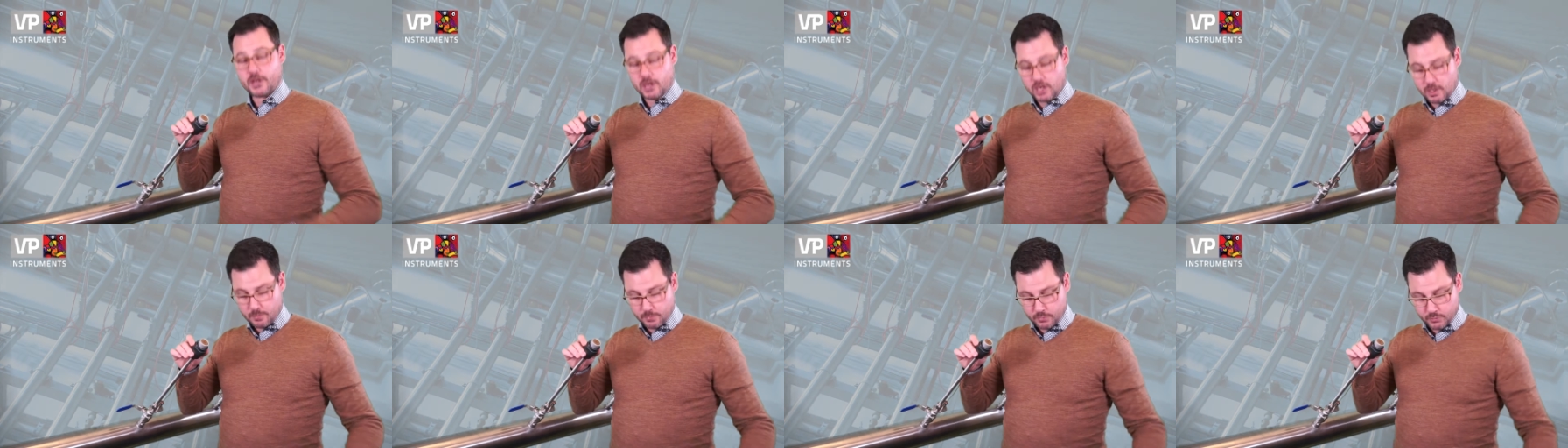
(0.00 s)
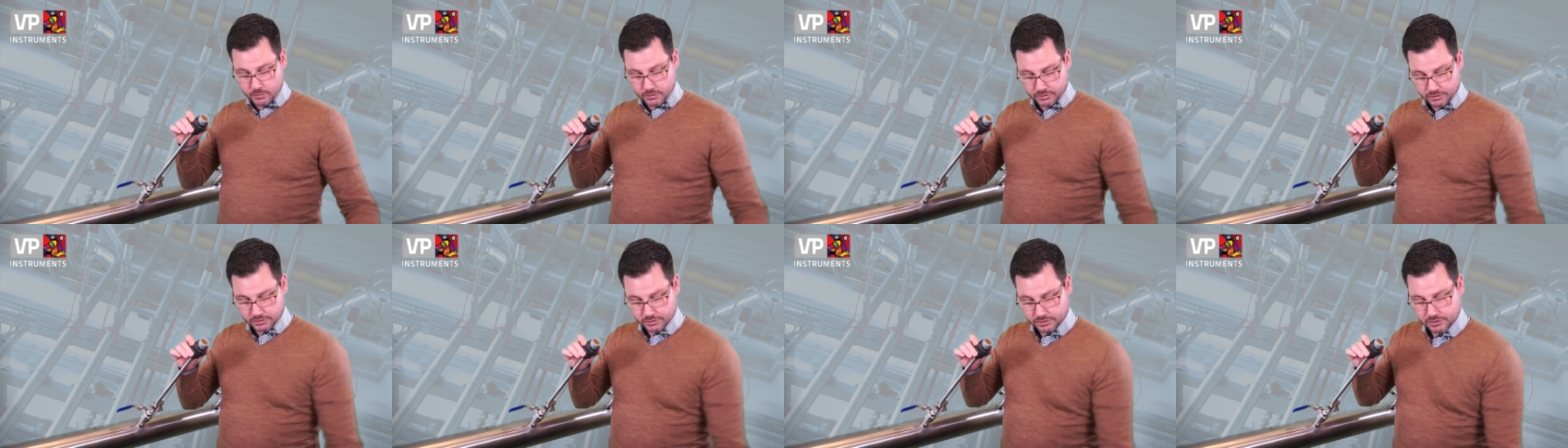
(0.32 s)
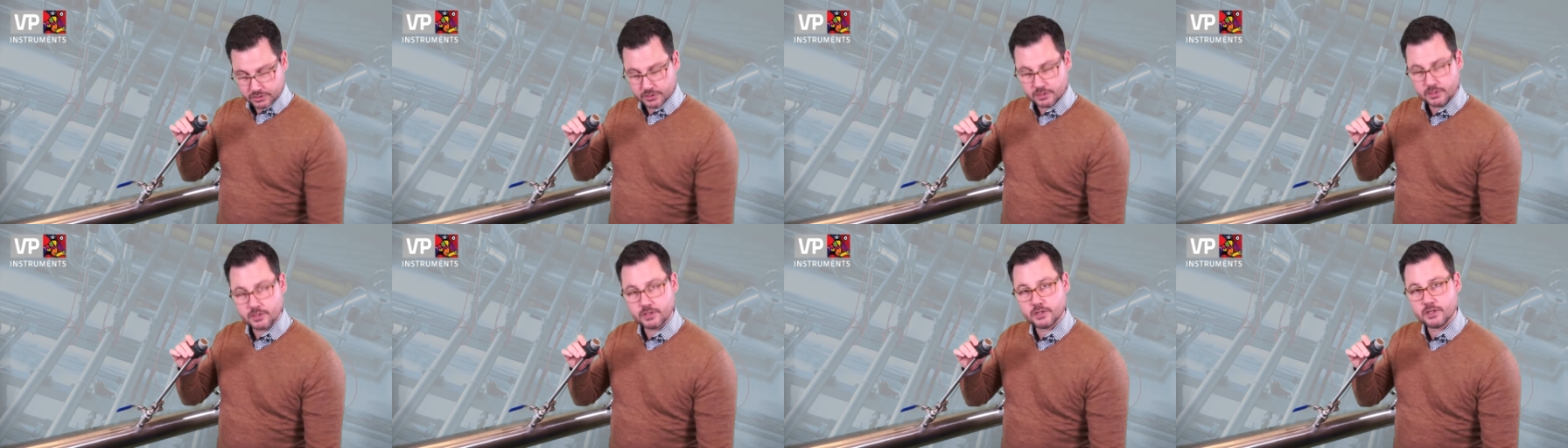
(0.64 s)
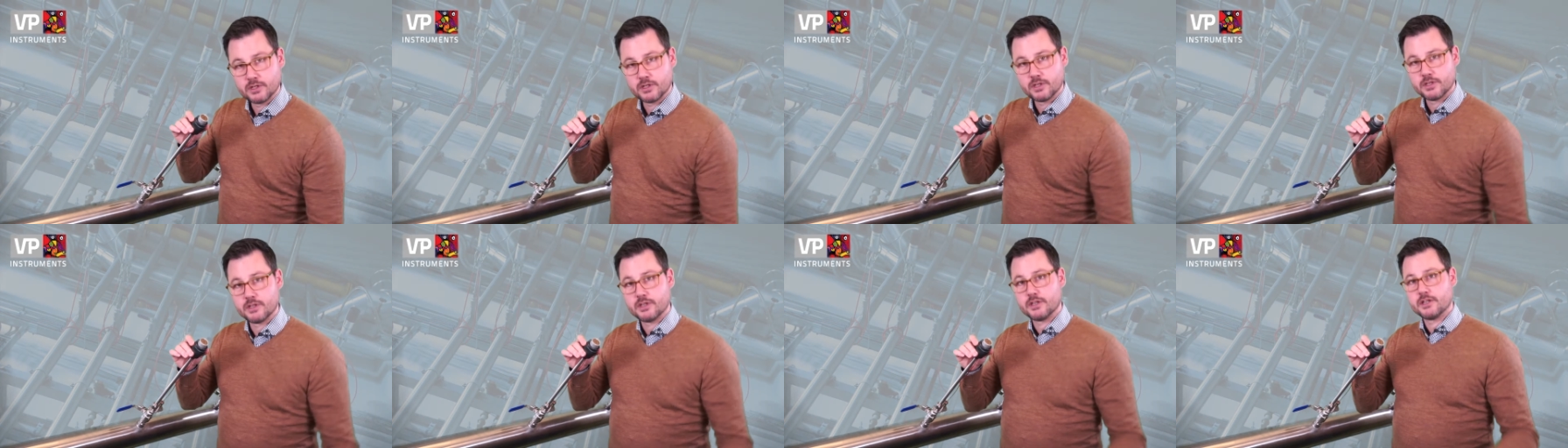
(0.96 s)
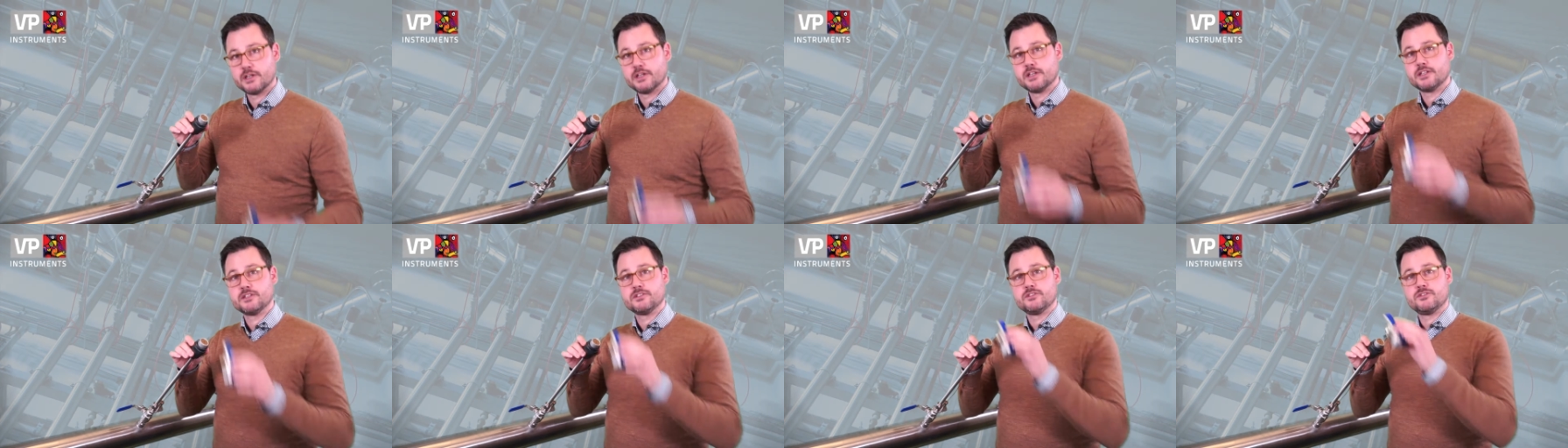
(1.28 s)
upwards,
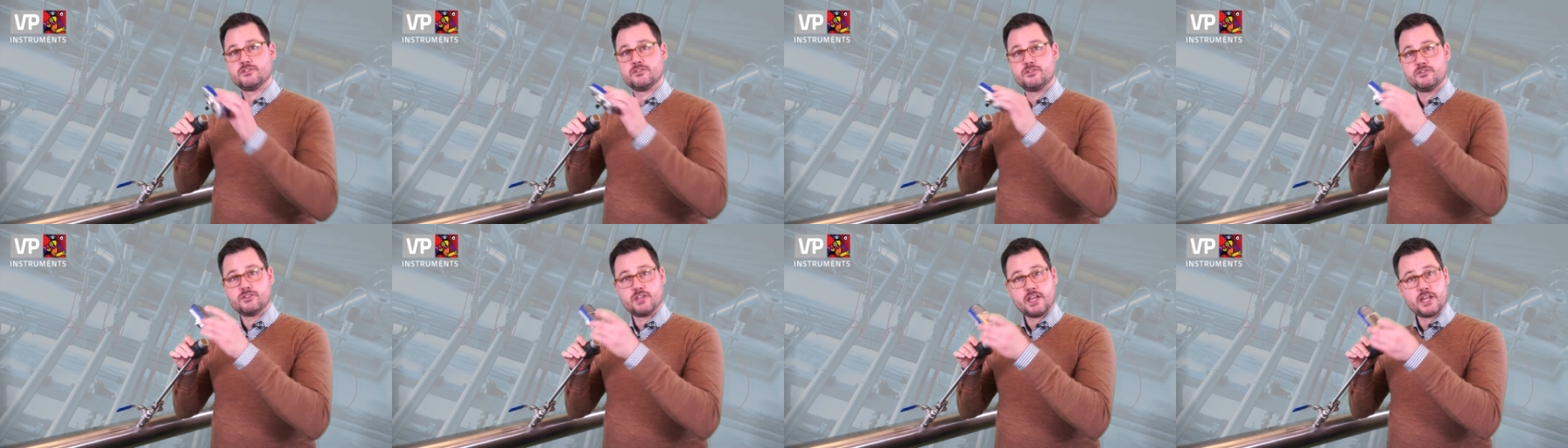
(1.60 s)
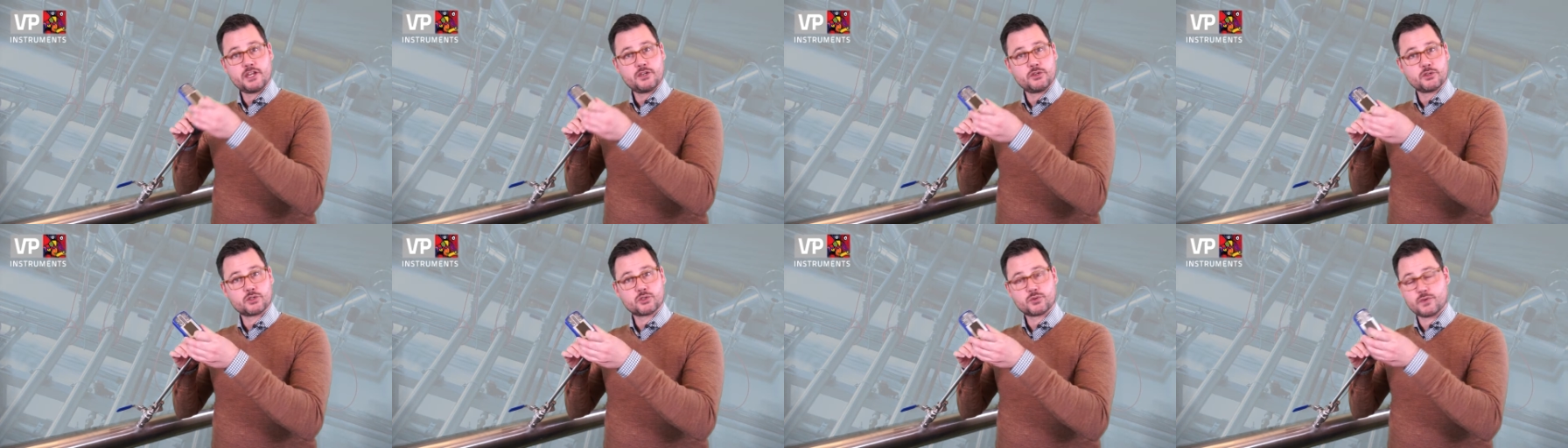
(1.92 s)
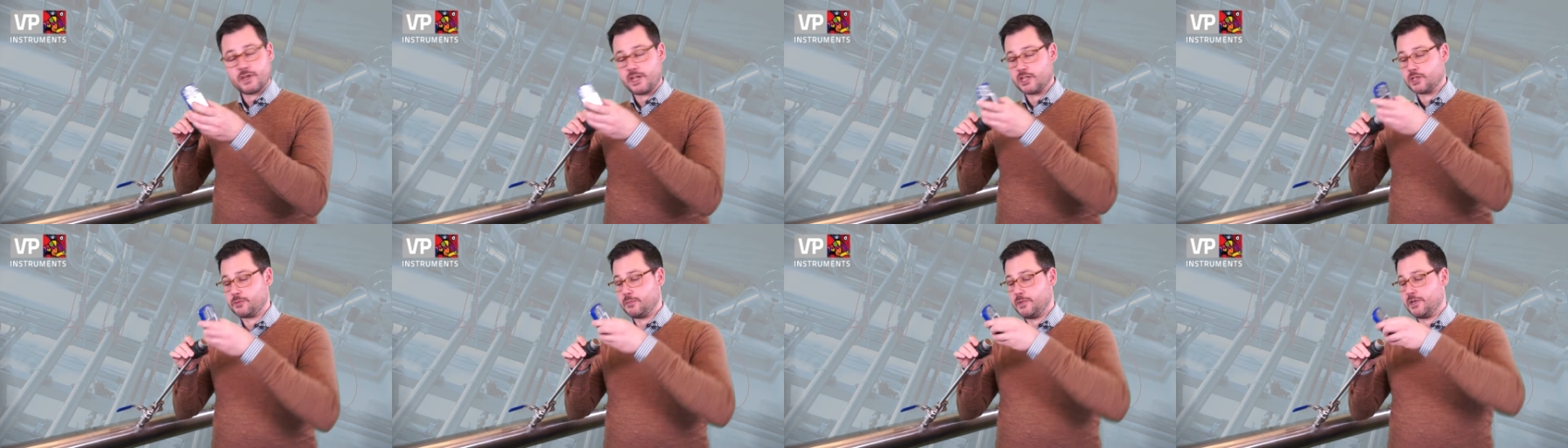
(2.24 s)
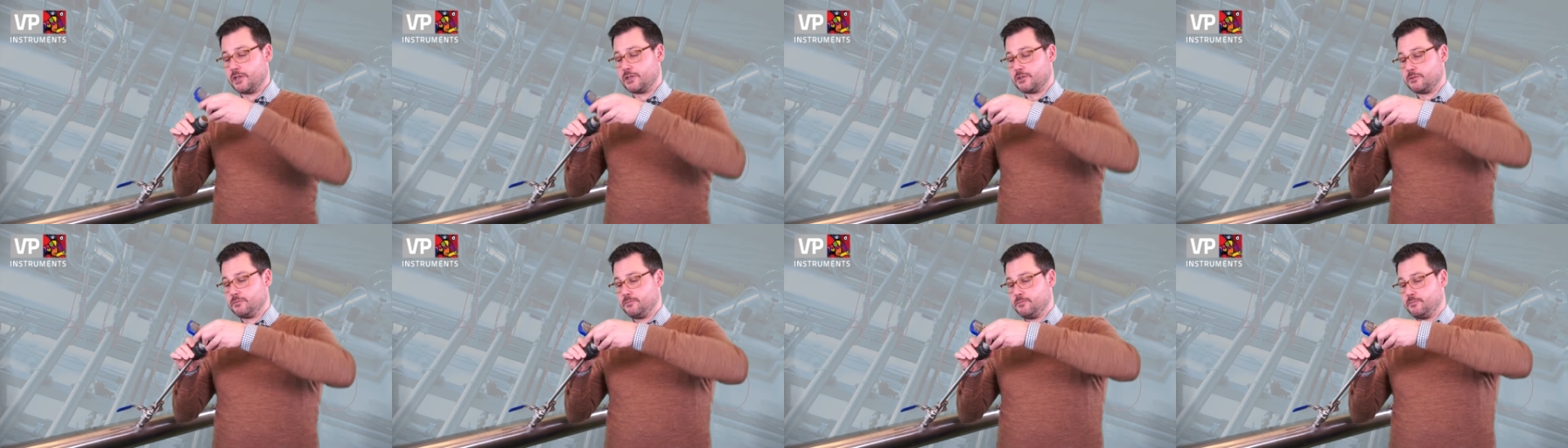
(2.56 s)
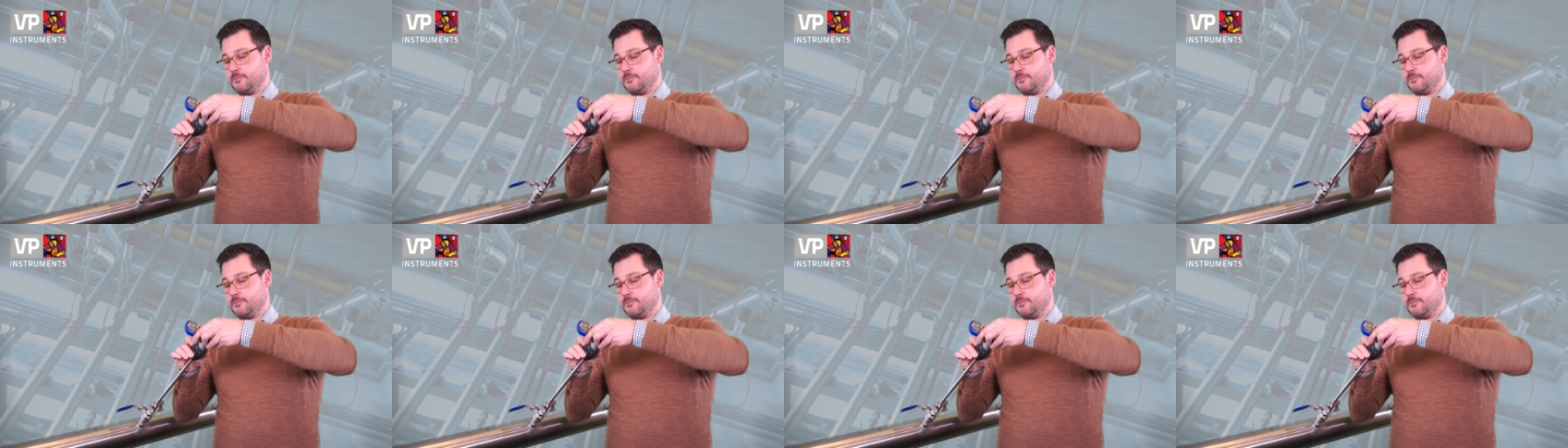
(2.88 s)
take your transmitter